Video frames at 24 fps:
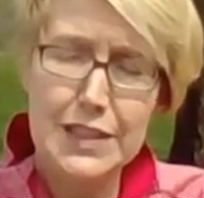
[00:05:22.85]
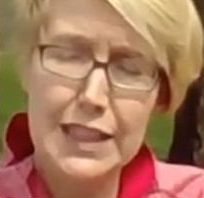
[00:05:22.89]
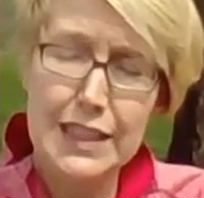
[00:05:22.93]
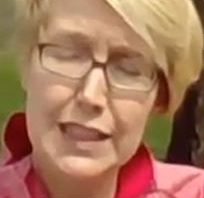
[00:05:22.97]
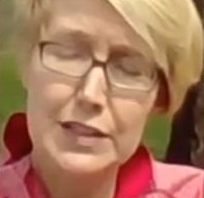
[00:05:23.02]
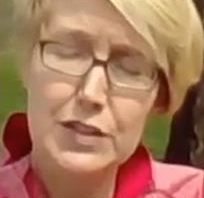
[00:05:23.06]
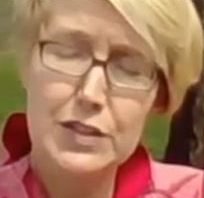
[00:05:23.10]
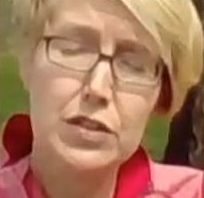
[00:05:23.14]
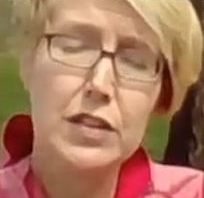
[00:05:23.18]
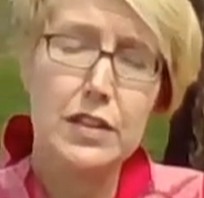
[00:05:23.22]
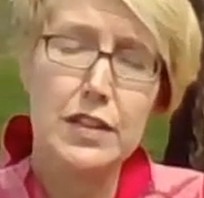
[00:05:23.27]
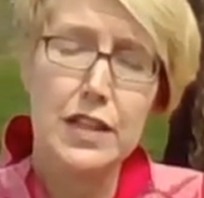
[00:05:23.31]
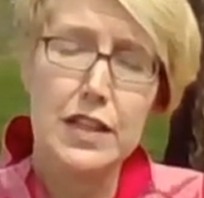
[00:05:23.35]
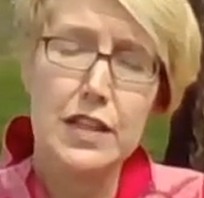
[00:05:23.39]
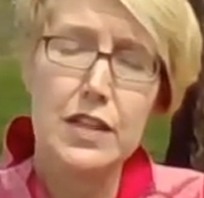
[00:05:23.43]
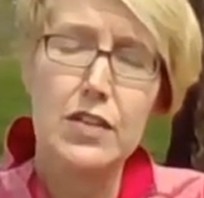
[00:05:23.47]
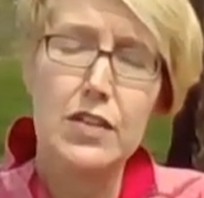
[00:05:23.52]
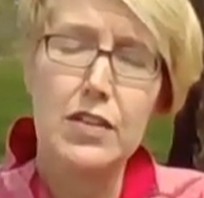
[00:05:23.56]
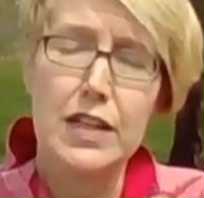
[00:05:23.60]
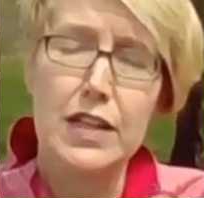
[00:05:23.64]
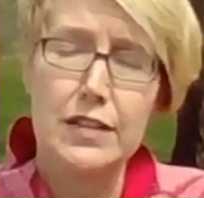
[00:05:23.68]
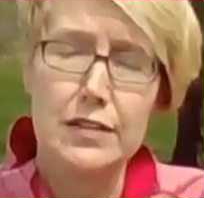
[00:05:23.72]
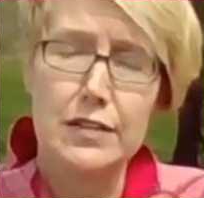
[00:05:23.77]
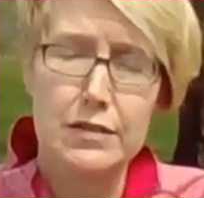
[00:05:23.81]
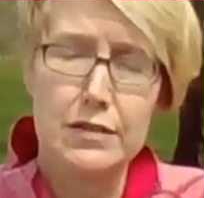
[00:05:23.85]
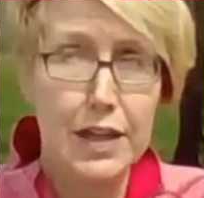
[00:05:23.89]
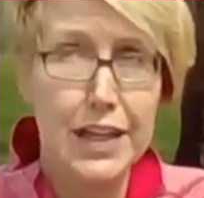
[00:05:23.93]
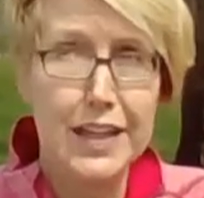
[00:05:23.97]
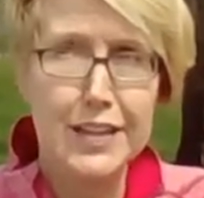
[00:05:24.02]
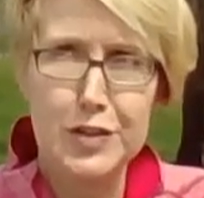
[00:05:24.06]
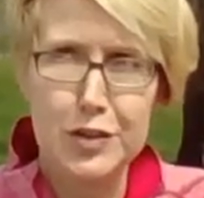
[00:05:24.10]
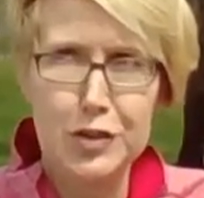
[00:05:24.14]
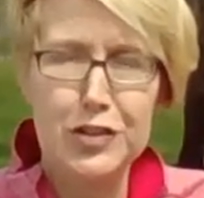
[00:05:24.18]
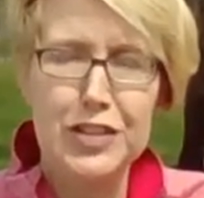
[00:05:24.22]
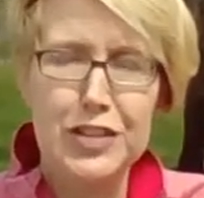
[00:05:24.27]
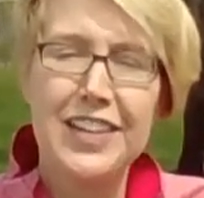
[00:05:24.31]
answered, and then you can
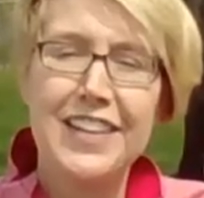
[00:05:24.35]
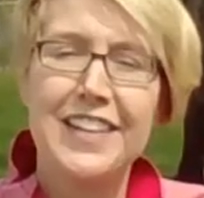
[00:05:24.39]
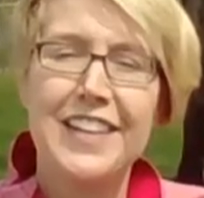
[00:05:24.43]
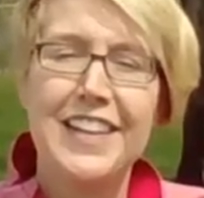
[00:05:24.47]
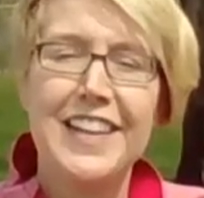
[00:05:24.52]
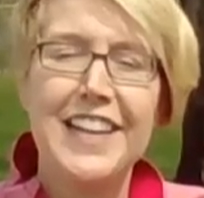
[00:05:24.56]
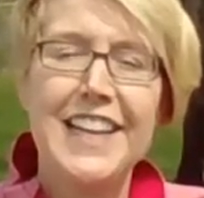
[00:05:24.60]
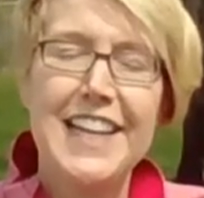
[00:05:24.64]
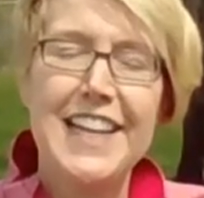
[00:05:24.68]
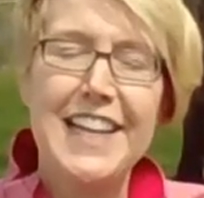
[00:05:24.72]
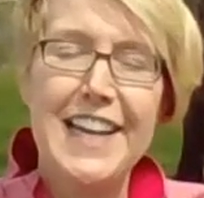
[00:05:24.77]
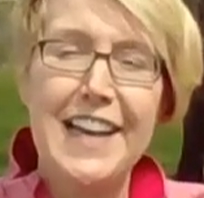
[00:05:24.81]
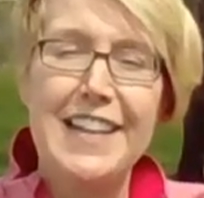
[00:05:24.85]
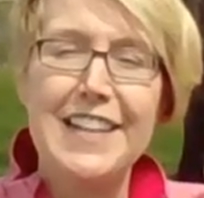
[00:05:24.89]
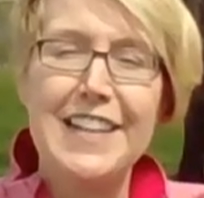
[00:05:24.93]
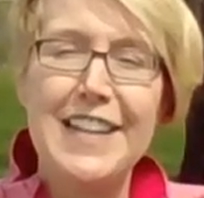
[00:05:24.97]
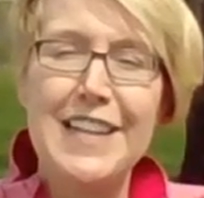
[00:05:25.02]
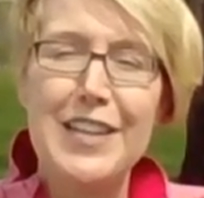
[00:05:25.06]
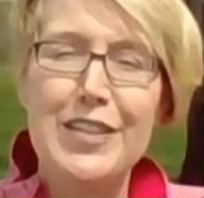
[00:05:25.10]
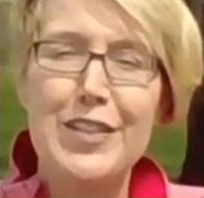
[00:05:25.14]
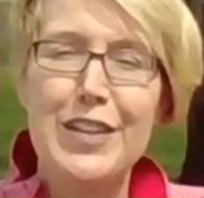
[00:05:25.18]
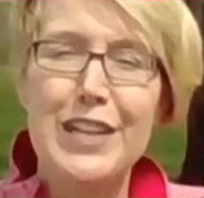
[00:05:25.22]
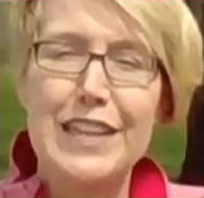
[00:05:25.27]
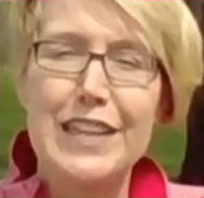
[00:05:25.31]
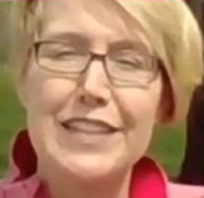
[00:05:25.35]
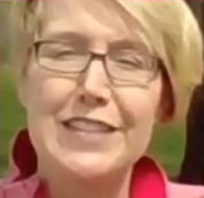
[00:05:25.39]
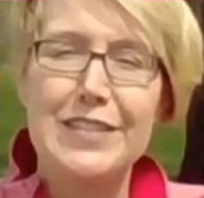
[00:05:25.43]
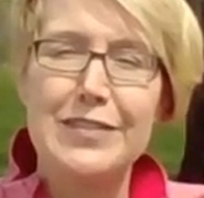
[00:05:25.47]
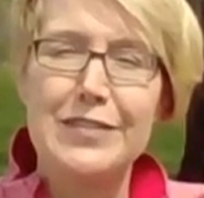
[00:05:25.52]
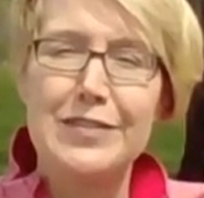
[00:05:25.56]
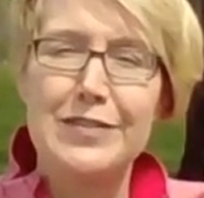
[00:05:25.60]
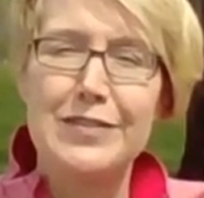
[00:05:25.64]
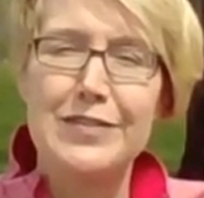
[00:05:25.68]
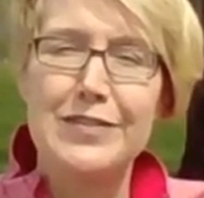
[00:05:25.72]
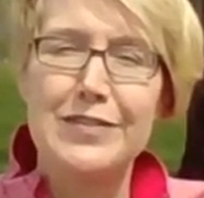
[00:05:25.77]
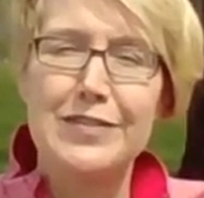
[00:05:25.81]
answer, and then you
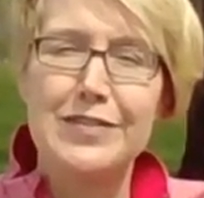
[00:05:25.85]
can